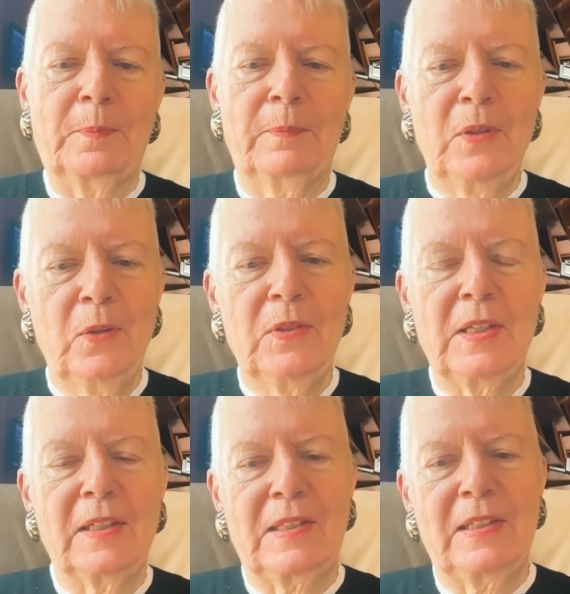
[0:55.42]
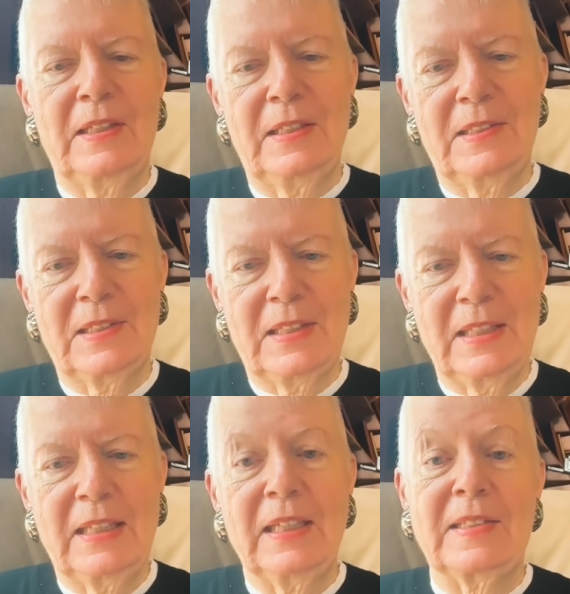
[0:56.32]
musings and his
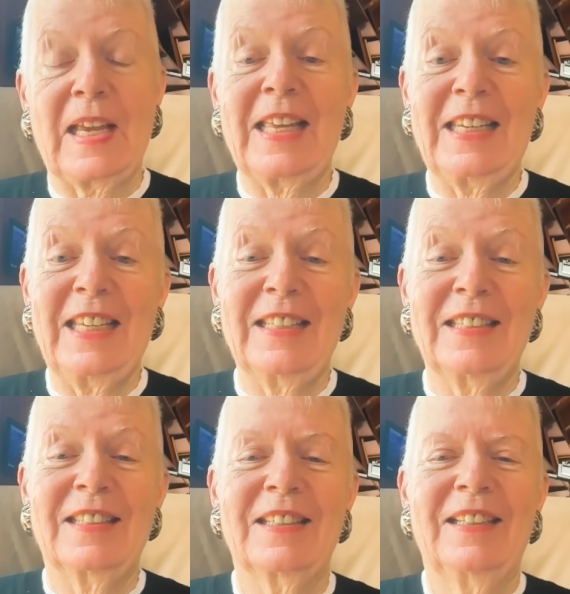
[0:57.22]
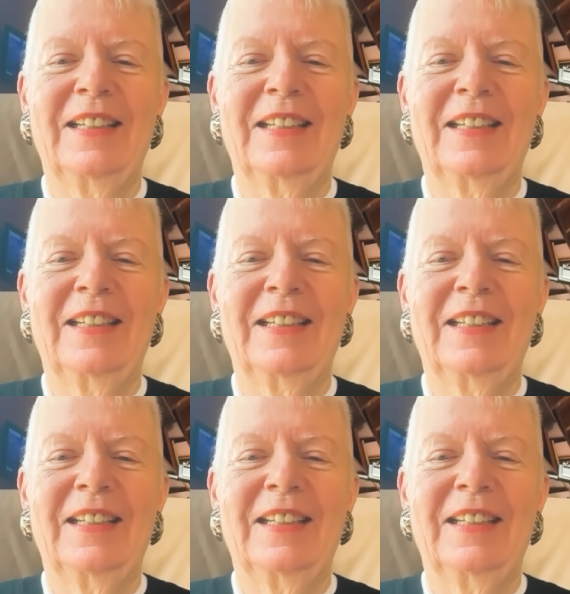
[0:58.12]
thinkings and his